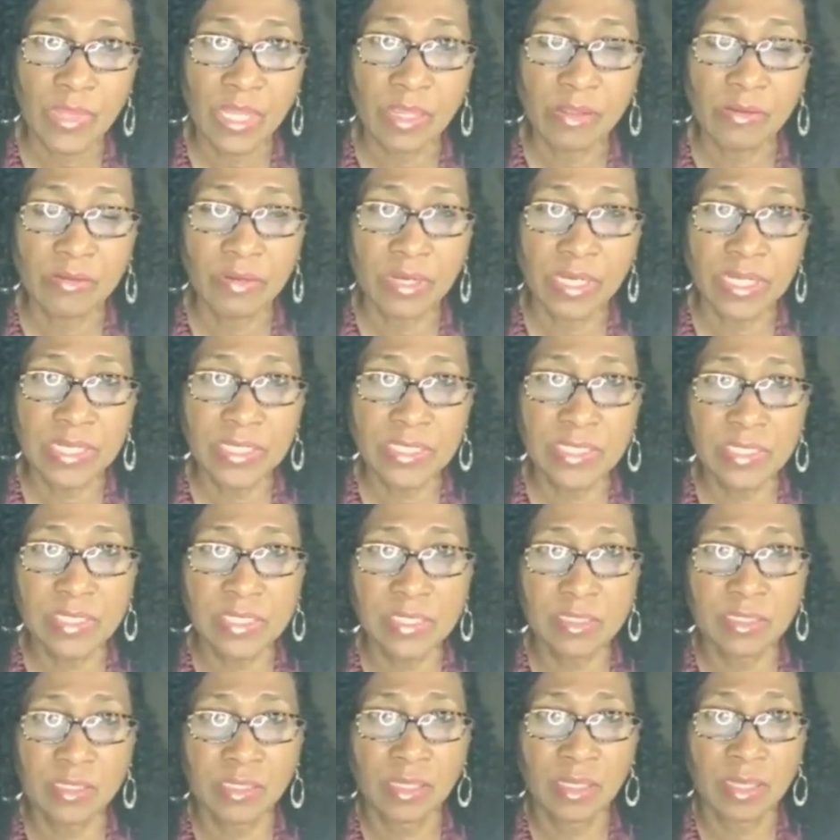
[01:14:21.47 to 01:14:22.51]
Right?
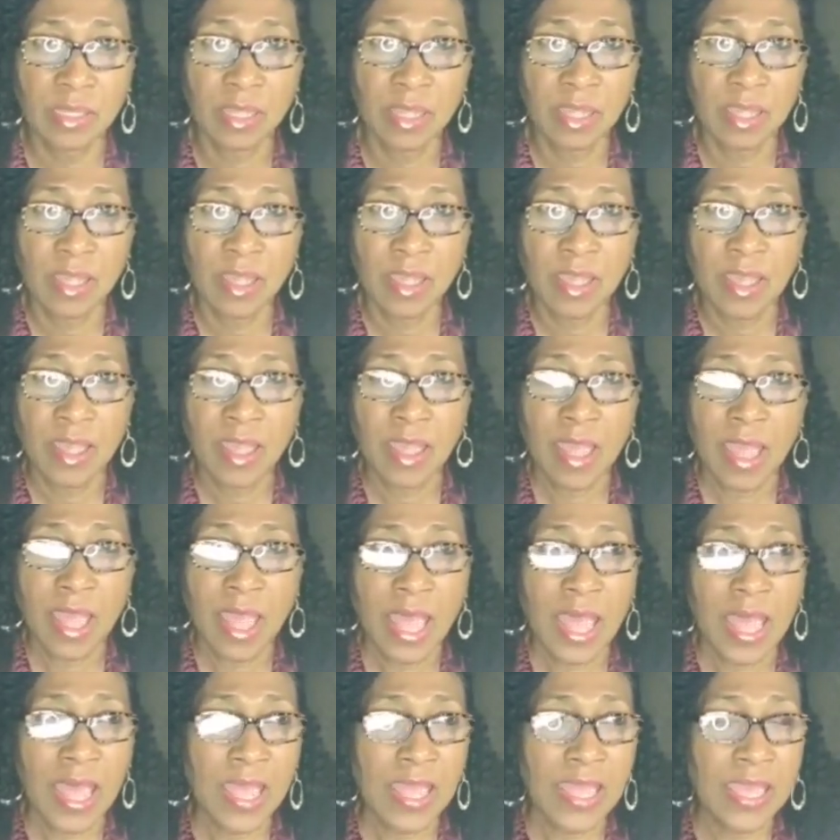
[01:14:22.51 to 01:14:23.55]

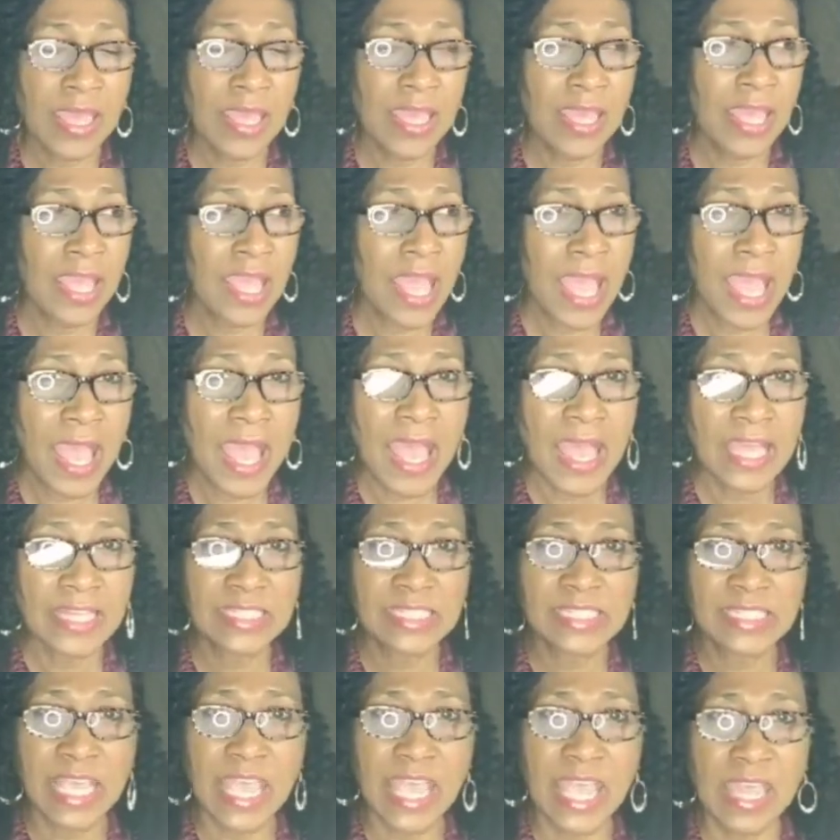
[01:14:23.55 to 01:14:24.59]
I
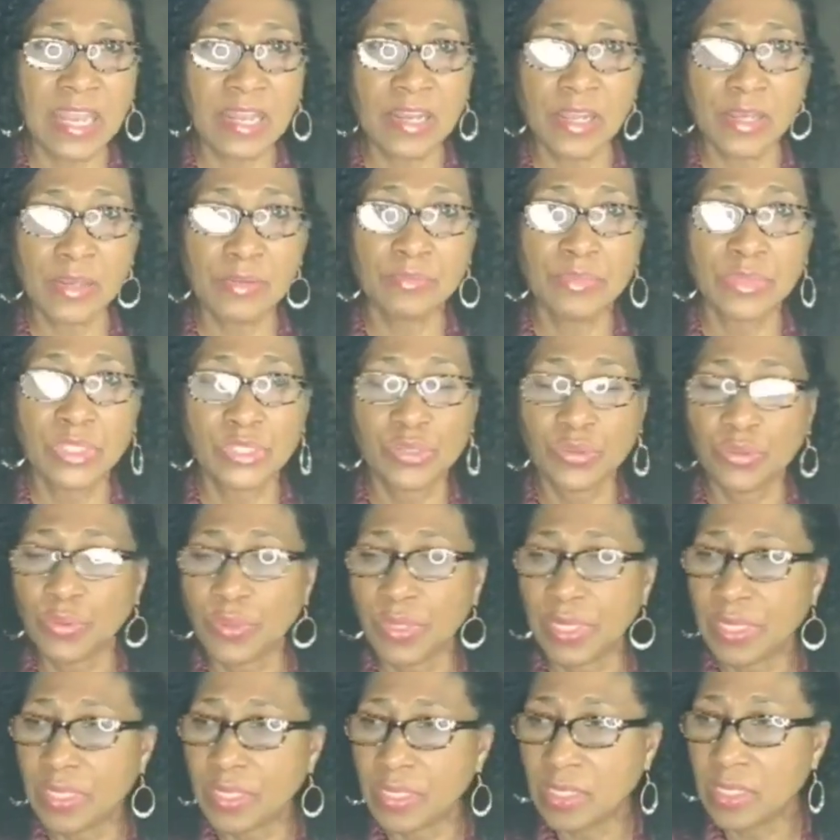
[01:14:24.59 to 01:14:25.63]
had to end up
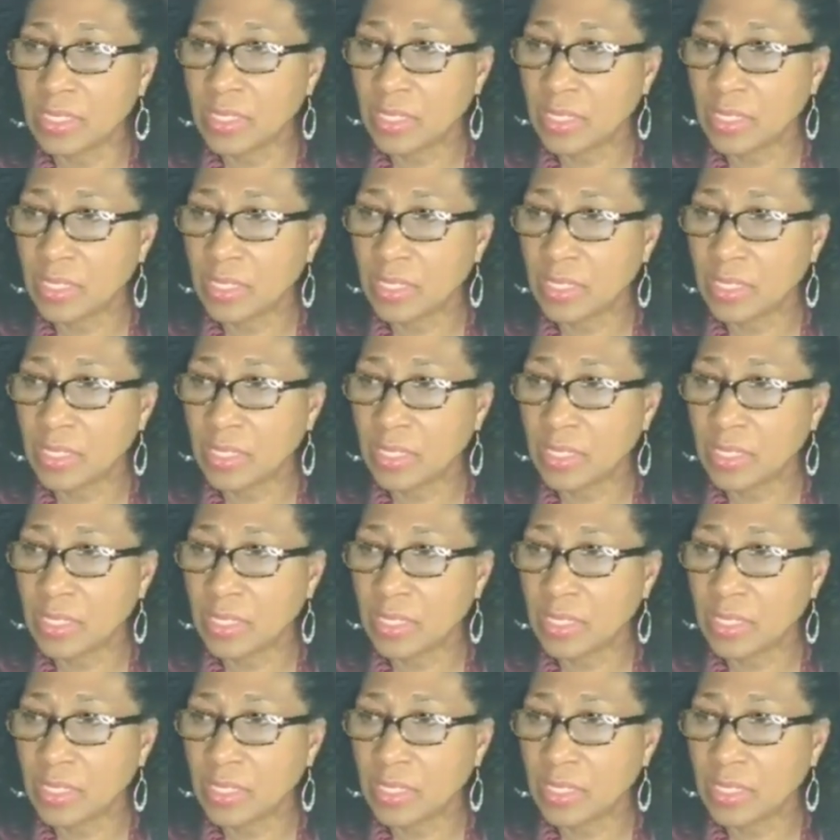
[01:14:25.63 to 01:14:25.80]
doing